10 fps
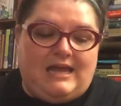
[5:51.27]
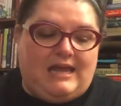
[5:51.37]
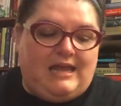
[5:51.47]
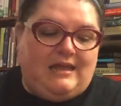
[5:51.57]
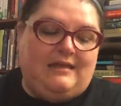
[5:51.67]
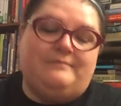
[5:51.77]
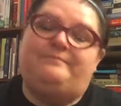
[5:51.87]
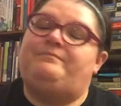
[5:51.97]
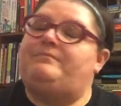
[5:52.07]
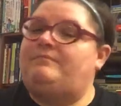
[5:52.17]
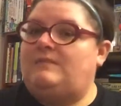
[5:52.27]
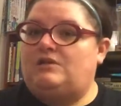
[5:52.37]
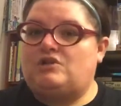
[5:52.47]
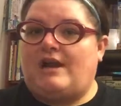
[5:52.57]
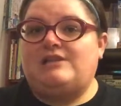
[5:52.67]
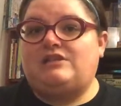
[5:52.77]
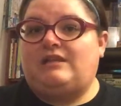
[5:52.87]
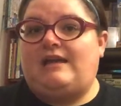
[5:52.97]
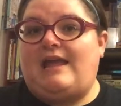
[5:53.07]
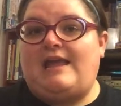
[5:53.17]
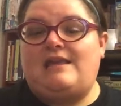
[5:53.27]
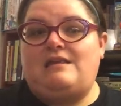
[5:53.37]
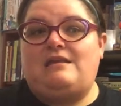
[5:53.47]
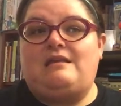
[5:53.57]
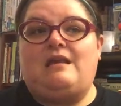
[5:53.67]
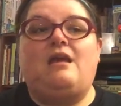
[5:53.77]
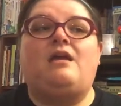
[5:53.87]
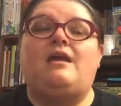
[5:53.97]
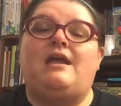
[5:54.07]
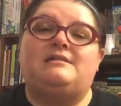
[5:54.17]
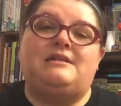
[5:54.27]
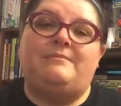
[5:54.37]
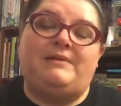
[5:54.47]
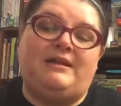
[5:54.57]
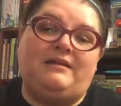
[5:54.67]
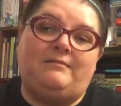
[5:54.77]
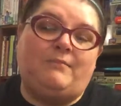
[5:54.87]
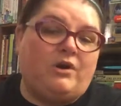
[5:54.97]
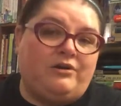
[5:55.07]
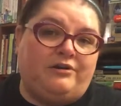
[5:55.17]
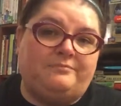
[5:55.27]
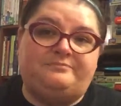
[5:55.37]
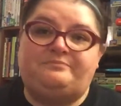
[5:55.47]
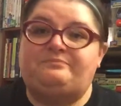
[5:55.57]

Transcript: And tragically, he ended up being murdered.